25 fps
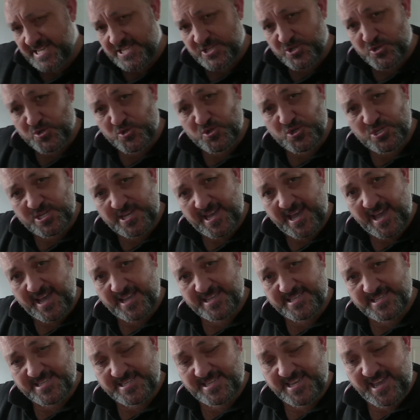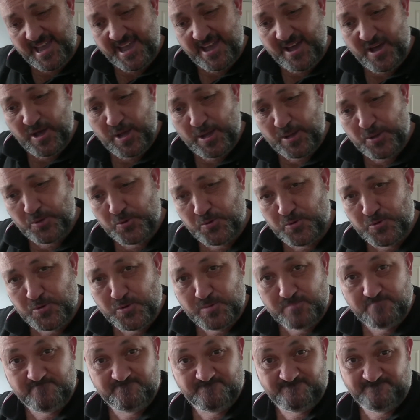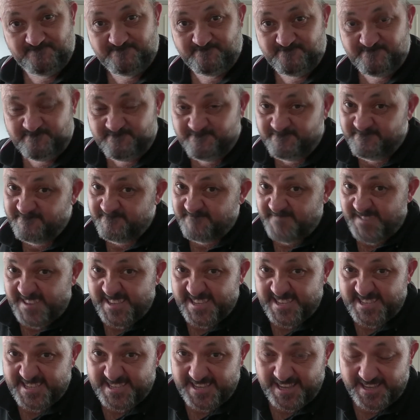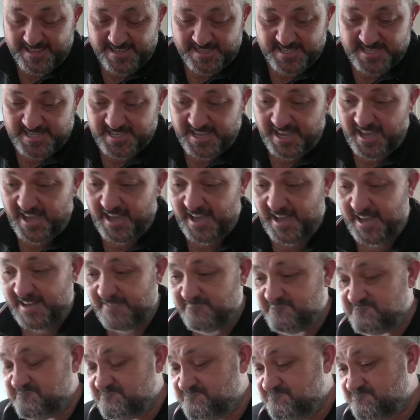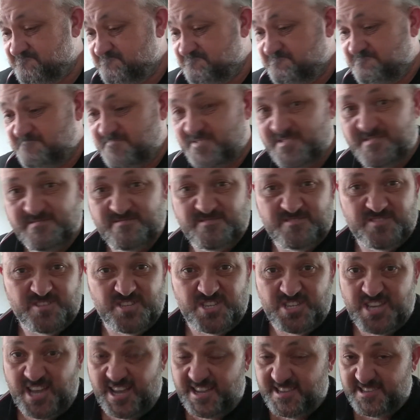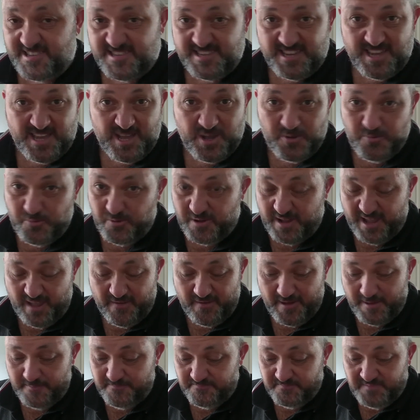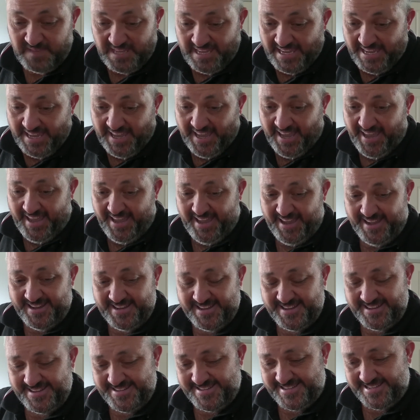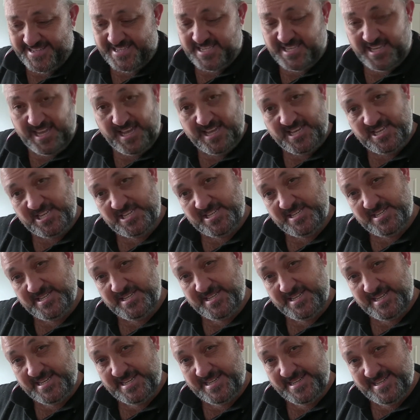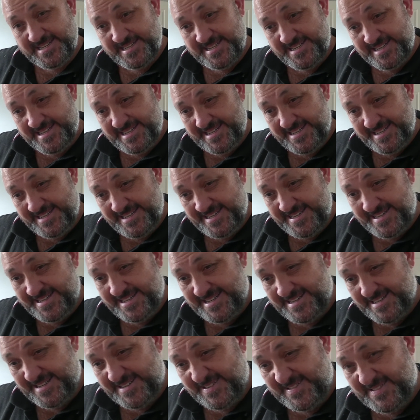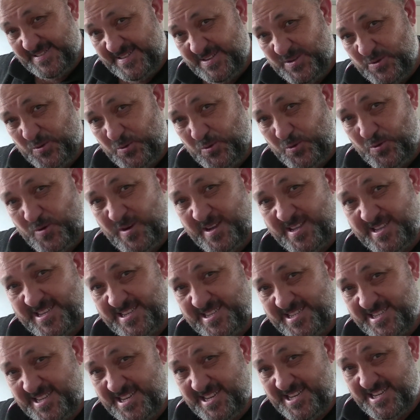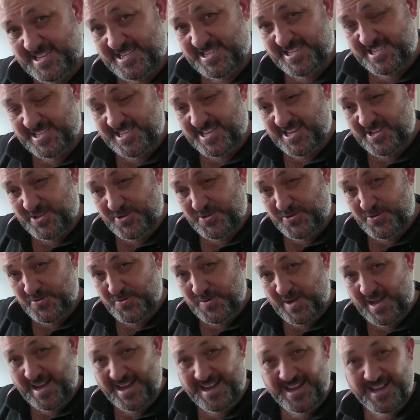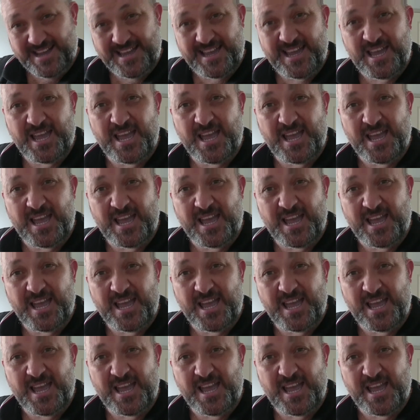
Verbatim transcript: to shout down or censor, shut down, whatever, any discussion on an organization that you are